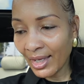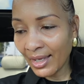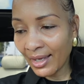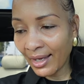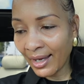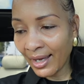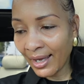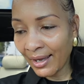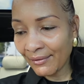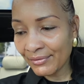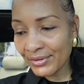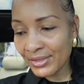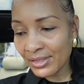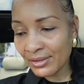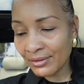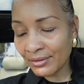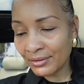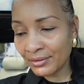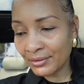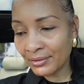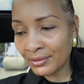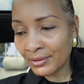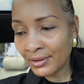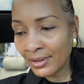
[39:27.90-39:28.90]
I have
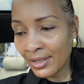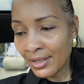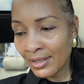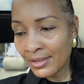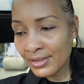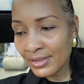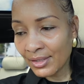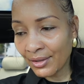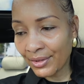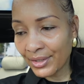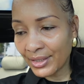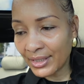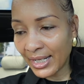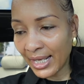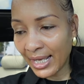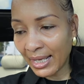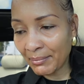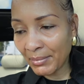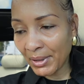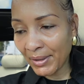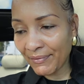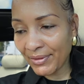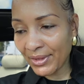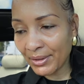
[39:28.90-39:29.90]
to, so the
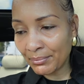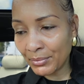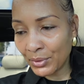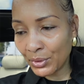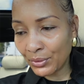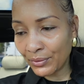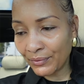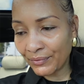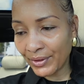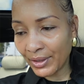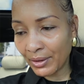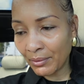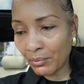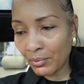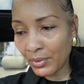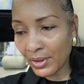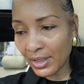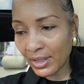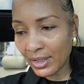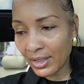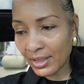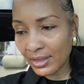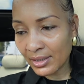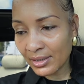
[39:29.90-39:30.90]
name of the movie
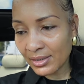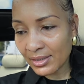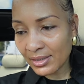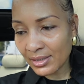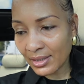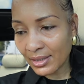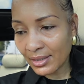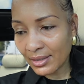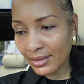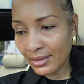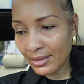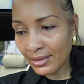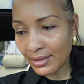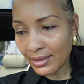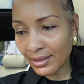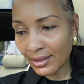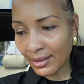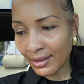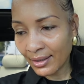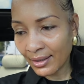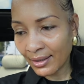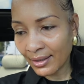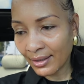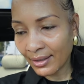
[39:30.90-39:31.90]
was,
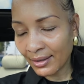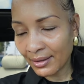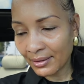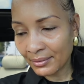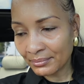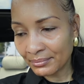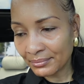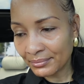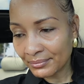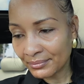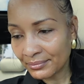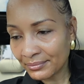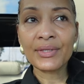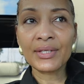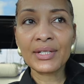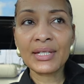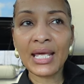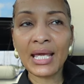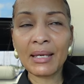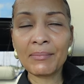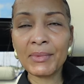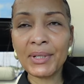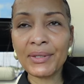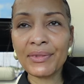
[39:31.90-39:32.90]
the
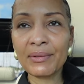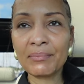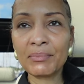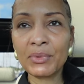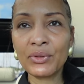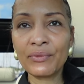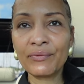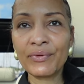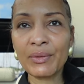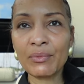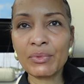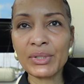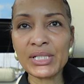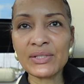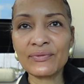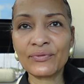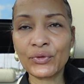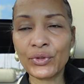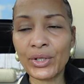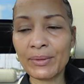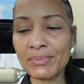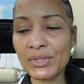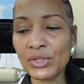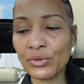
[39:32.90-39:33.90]
name of the movie was
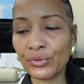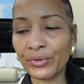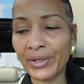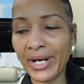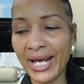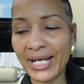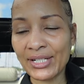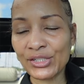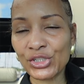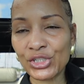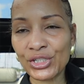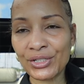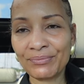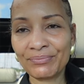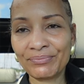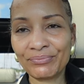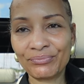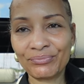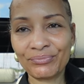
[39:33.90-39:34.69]
From Scratch.